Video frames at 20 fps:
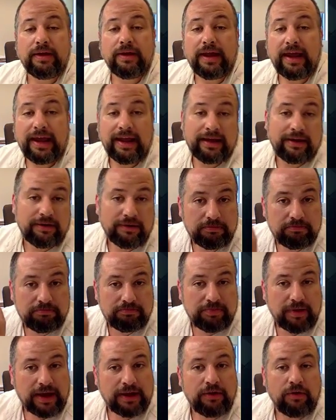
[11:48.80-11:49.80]
And
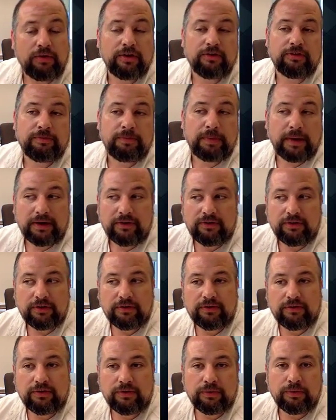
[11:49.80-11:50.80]
I don't expect you
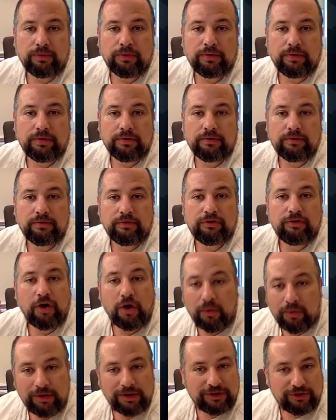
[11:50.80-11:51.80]
to
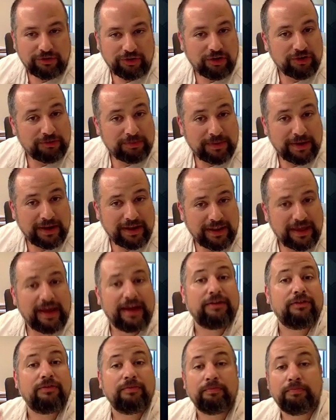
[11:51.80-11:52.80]
totally trust me on
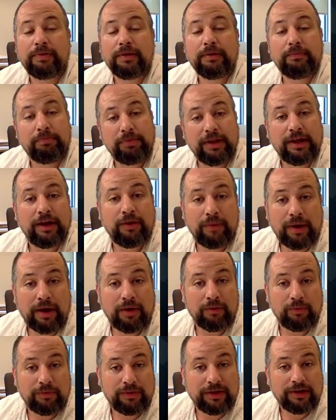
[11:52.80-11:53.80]
that, but play
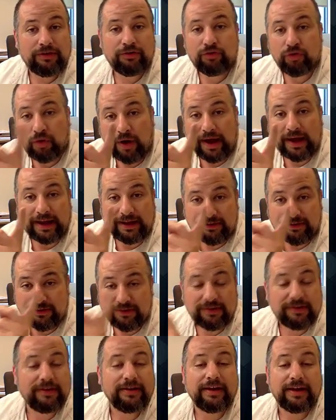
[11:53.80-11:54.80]
around with it. Try it.
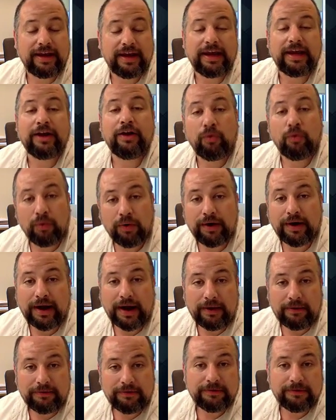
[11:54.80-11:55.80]
It'll work
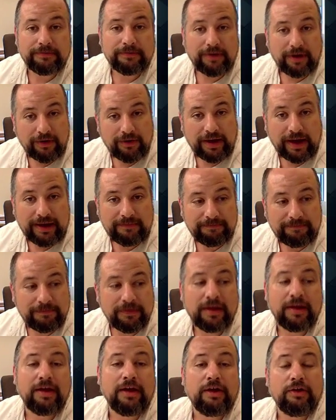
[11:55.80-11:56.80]
out. Okay?
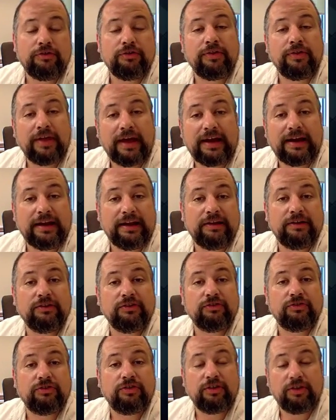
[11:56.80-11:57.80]
So that
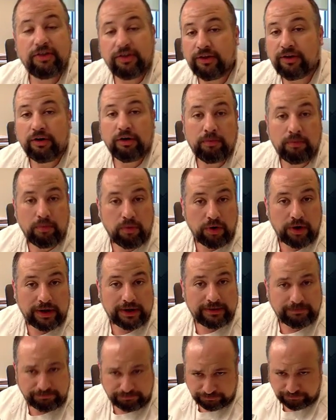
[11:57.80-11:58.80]
is Theorem
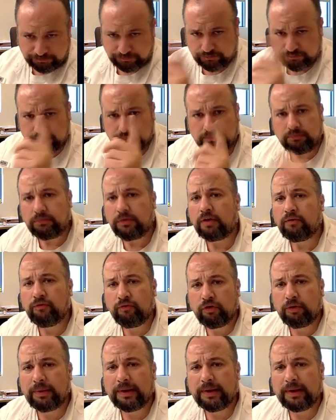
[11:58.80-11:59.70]
1 from